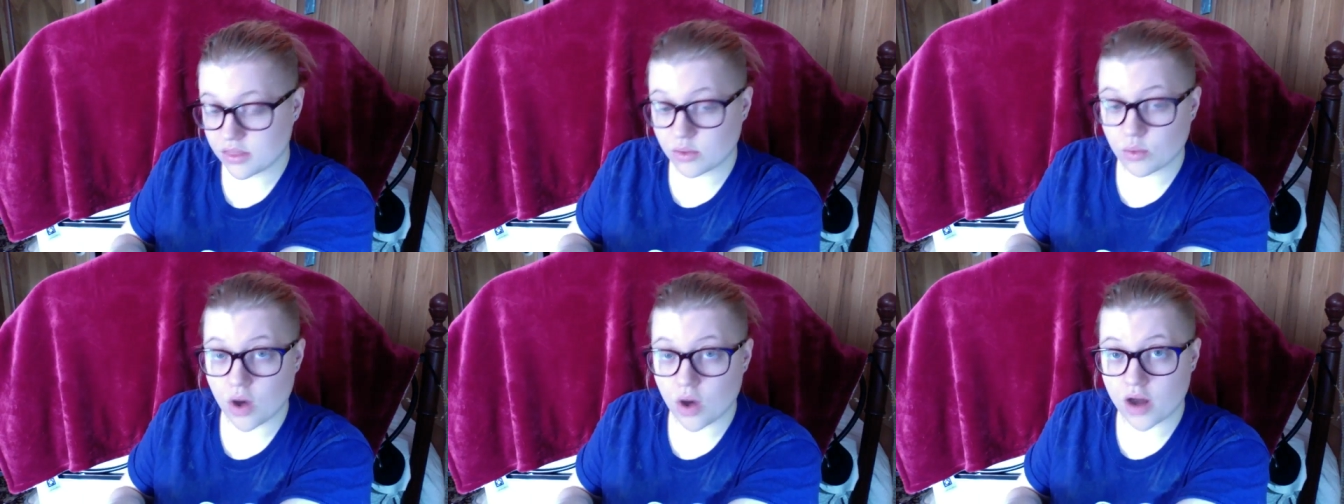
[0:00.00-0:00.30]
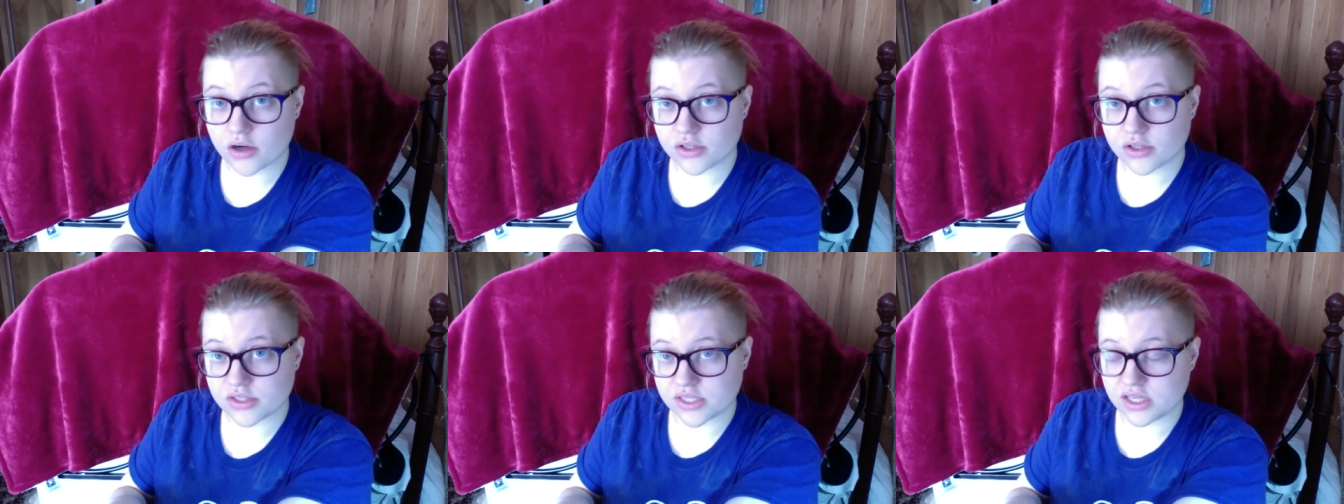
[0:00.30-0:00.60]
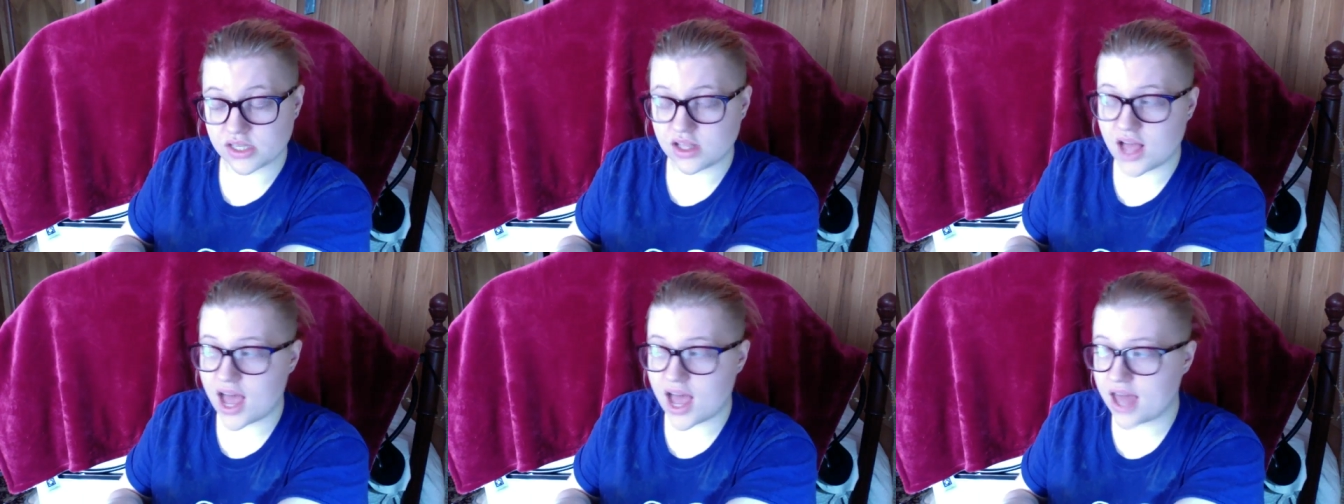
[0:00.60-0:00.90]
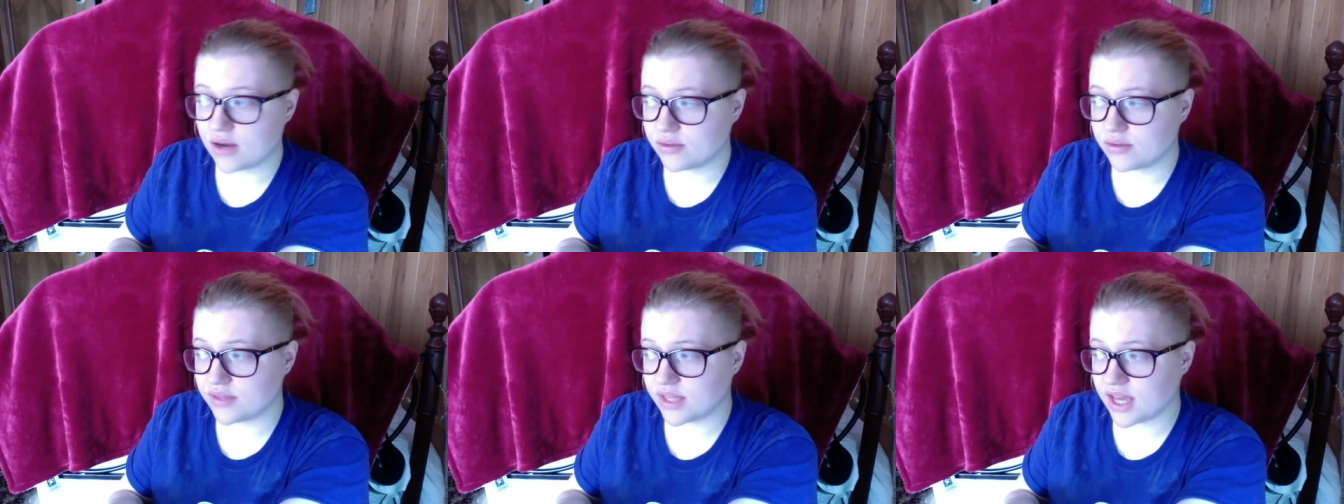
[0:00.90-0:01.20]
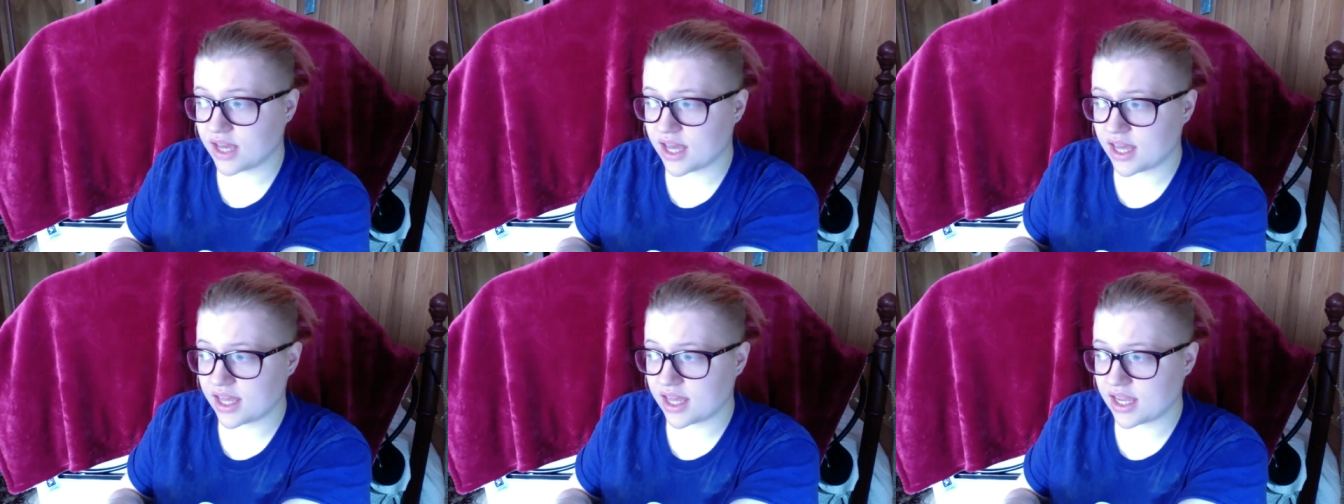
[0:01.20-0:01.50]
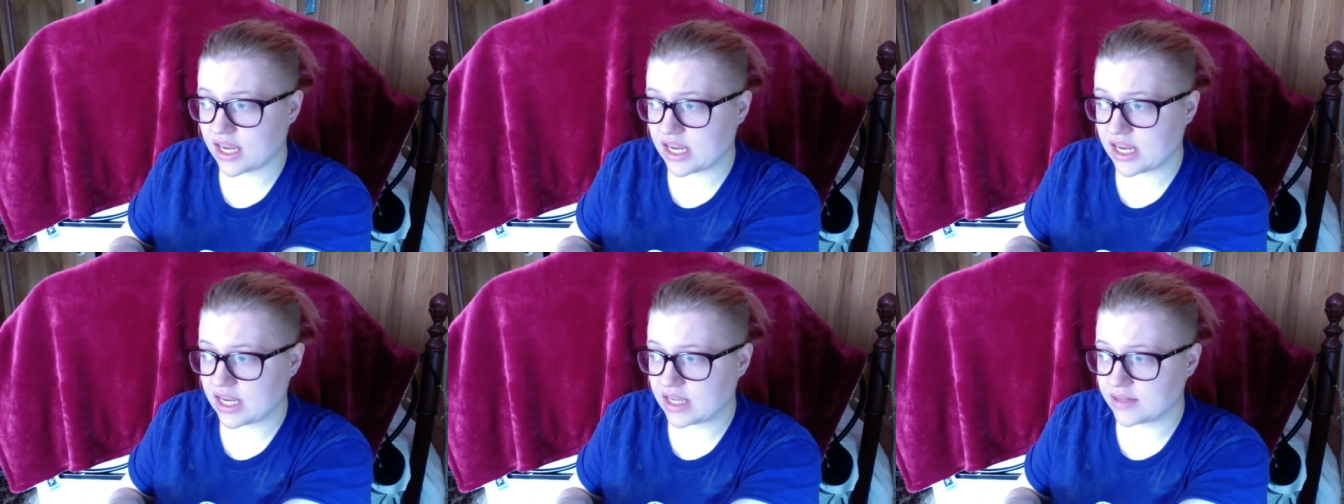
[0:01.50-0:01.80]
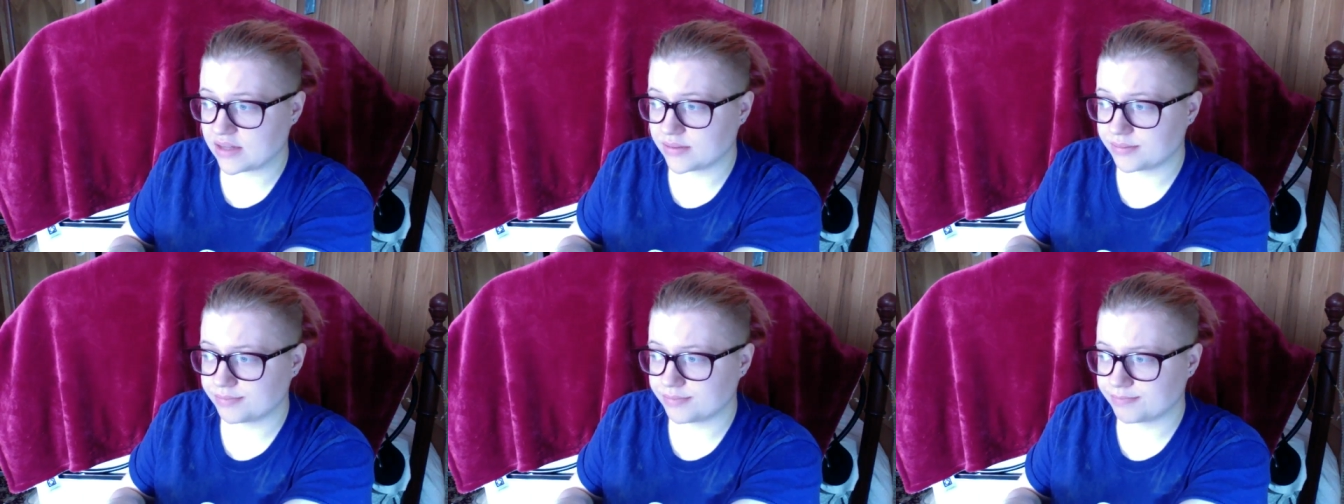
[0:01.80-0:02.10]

The Water Seal. I don't think I